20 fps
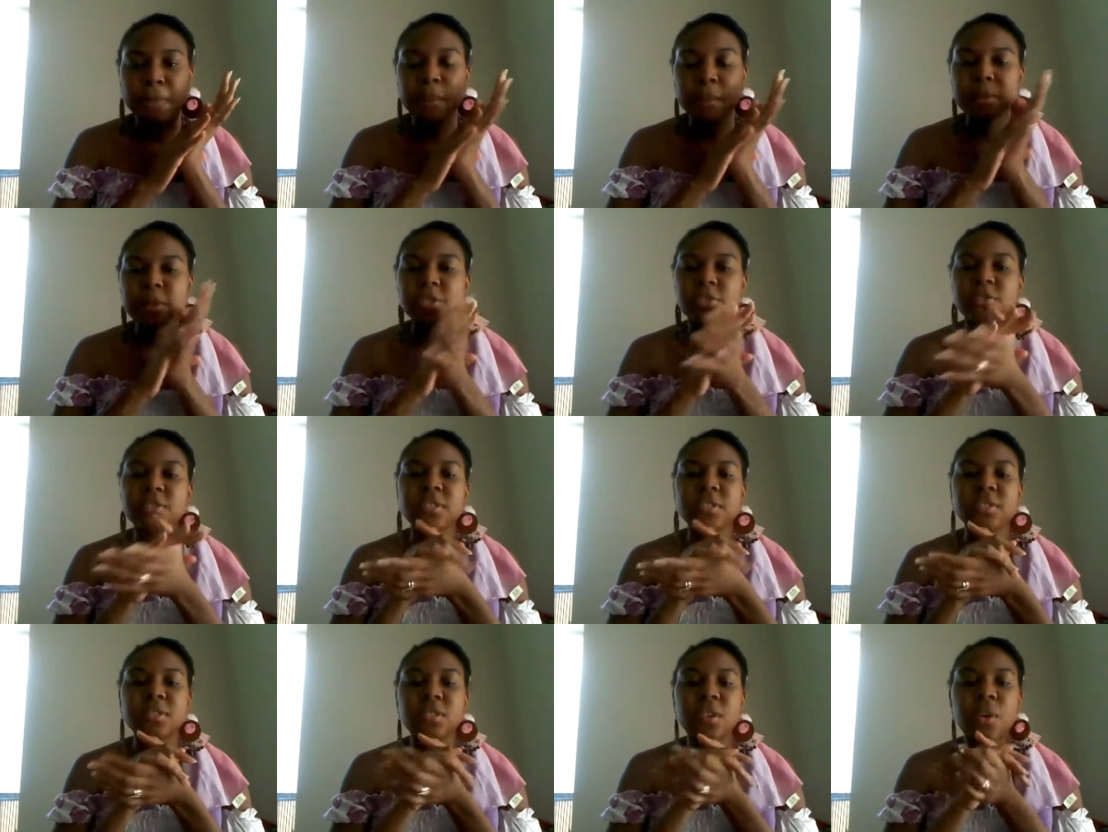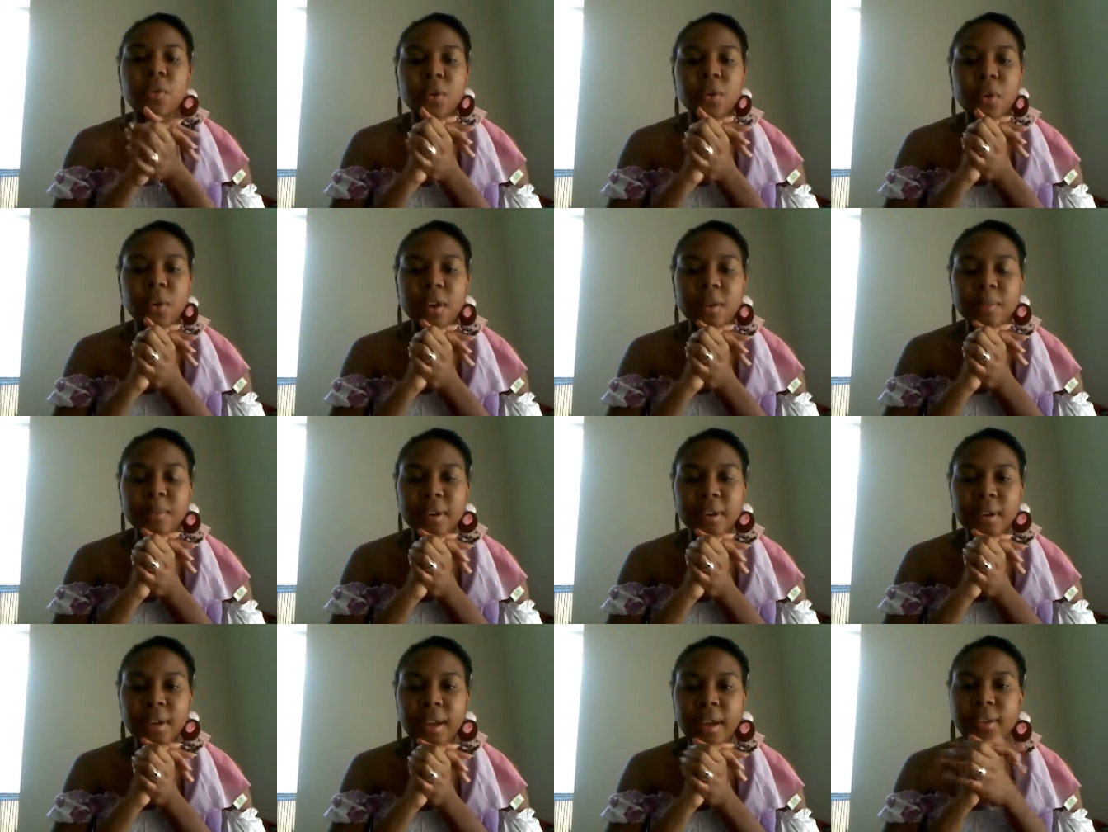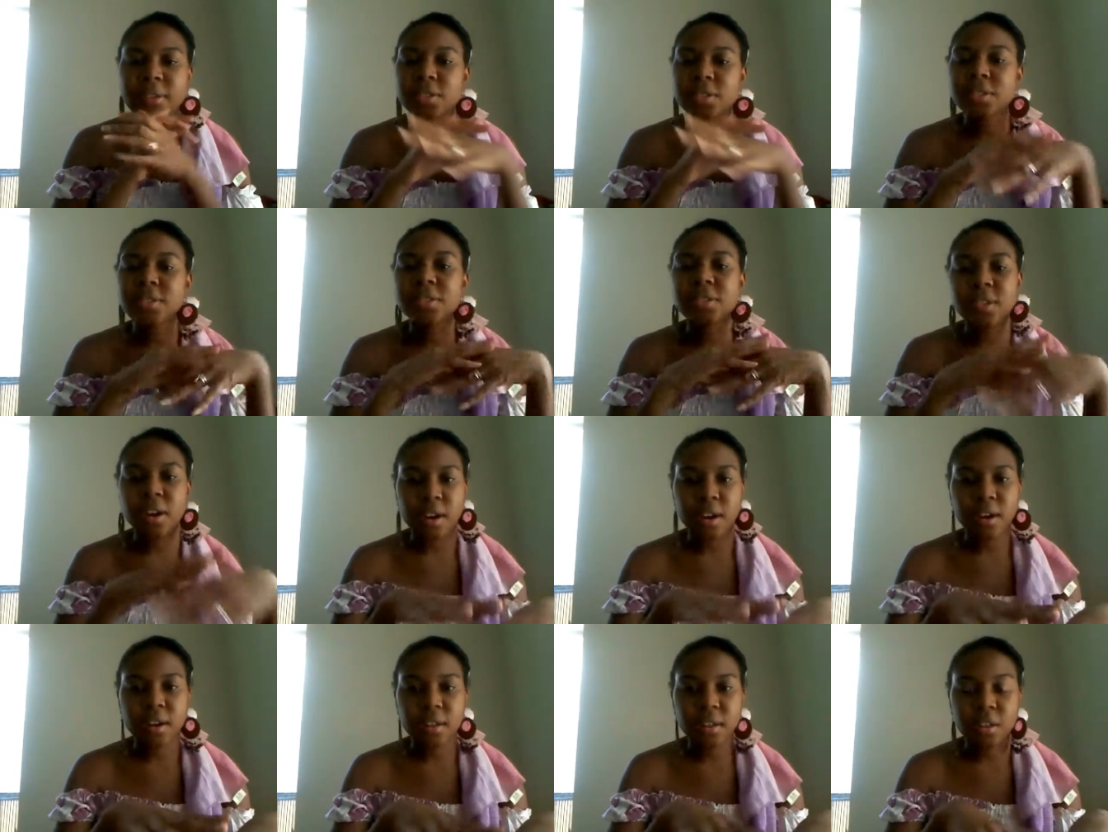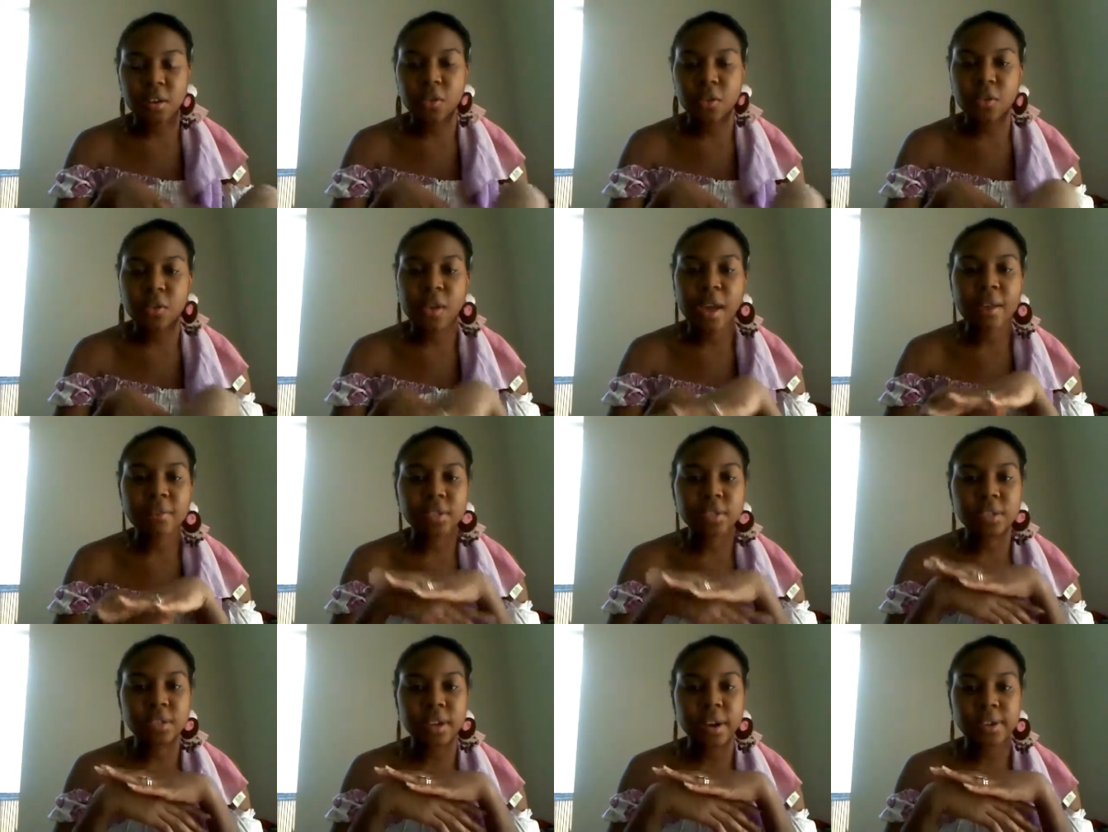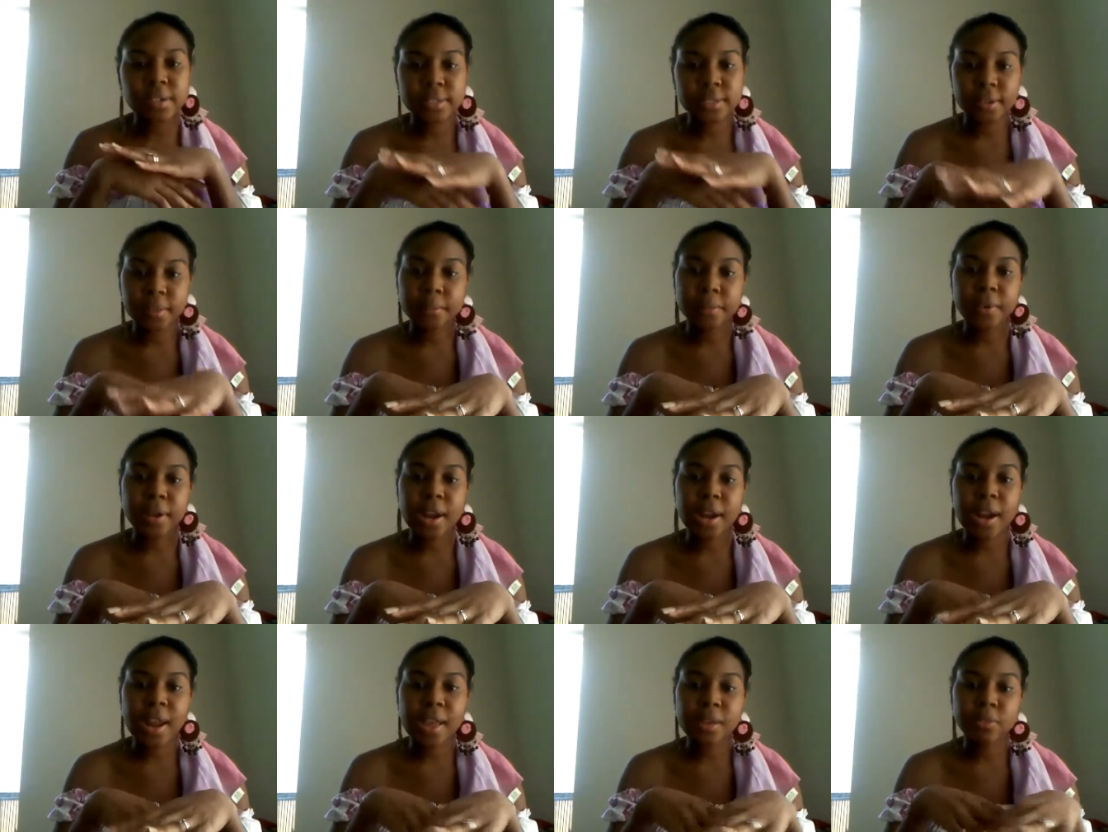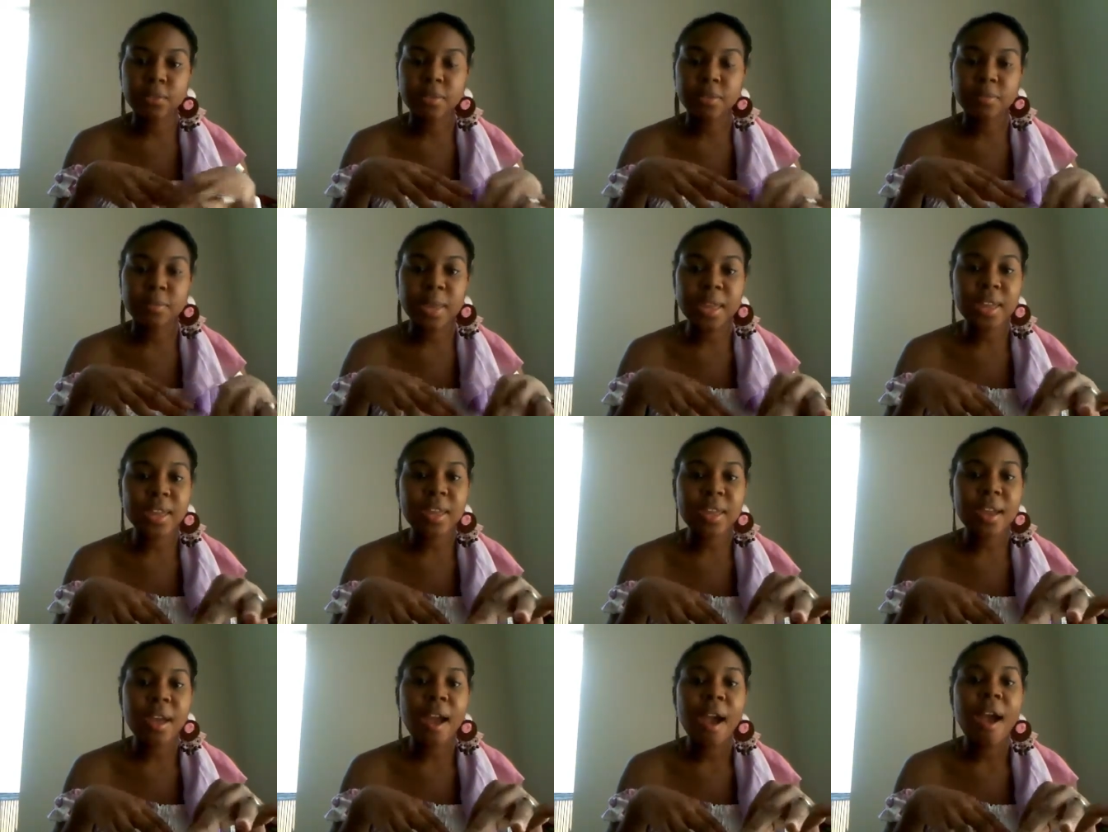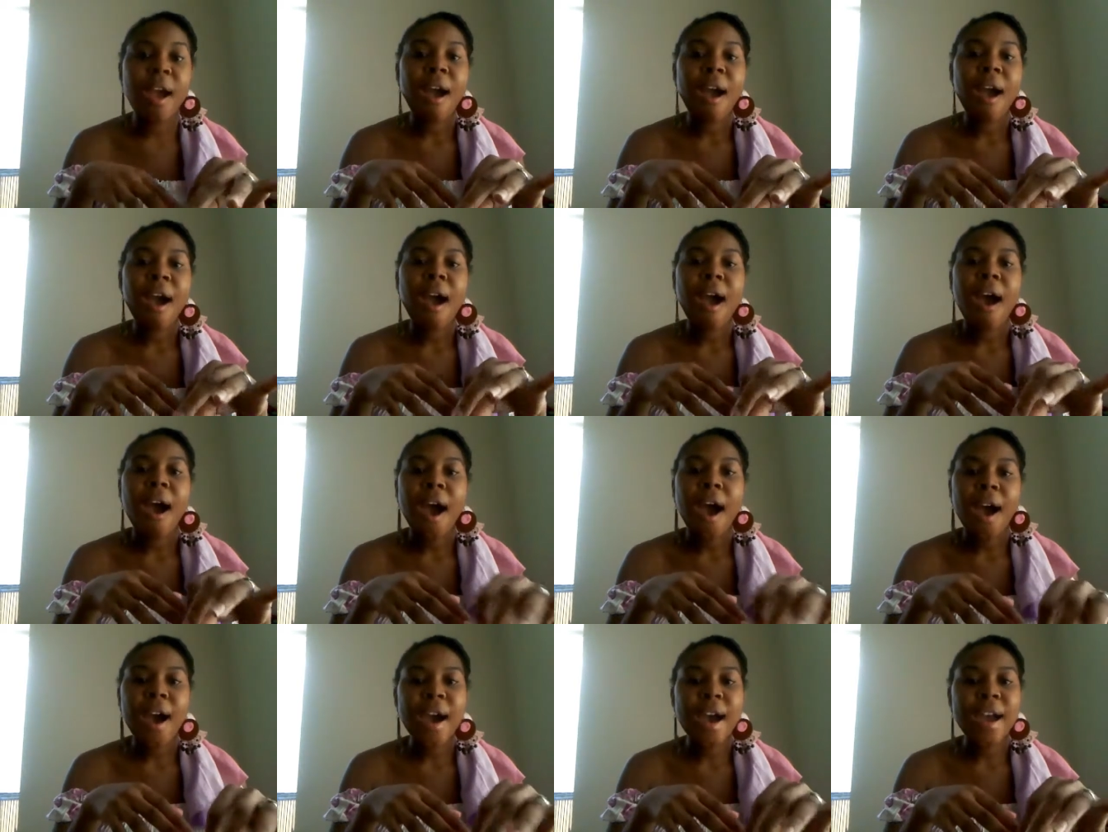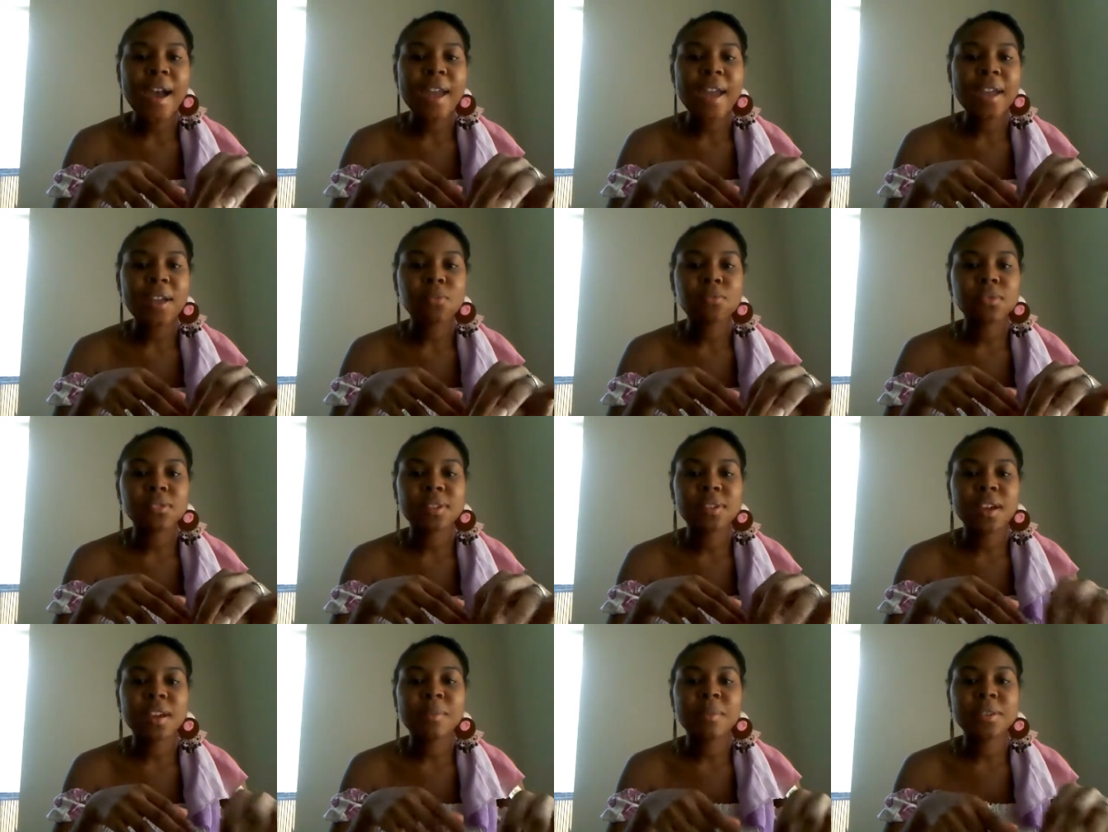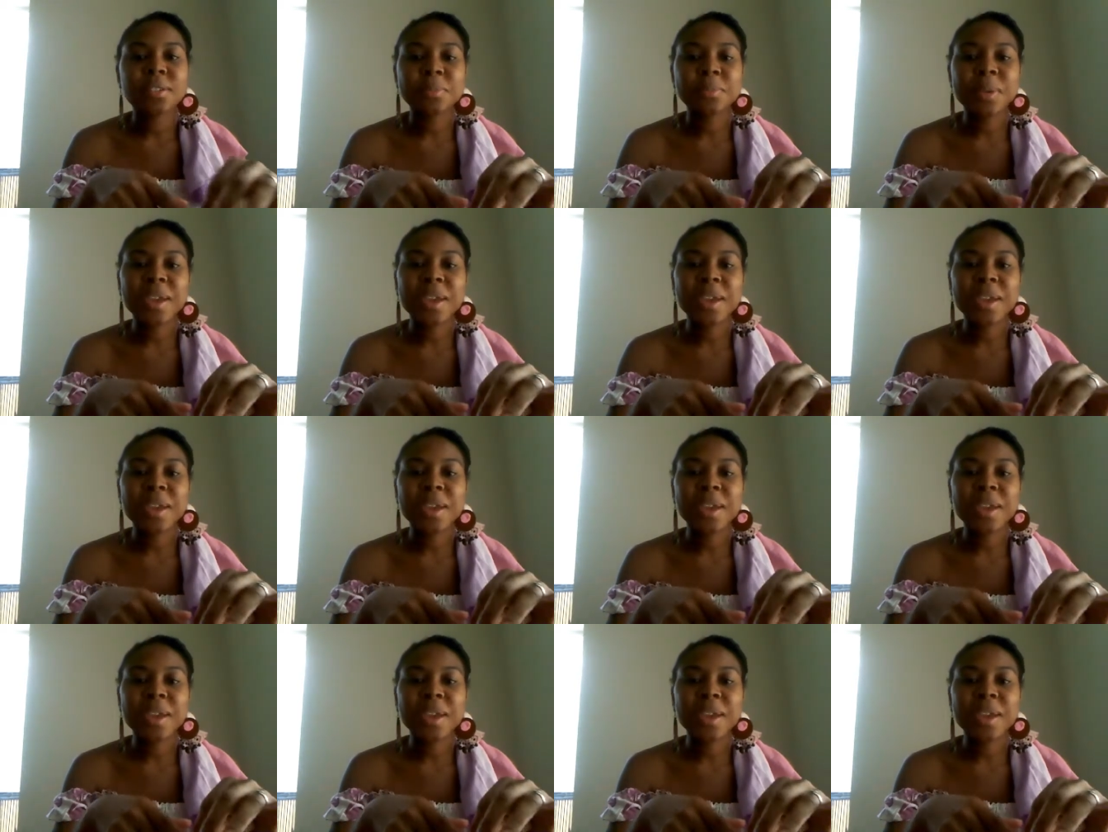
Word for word: but you just don't know how to put it down, just start. You know, you have to start somewhere. And with me, I was not about to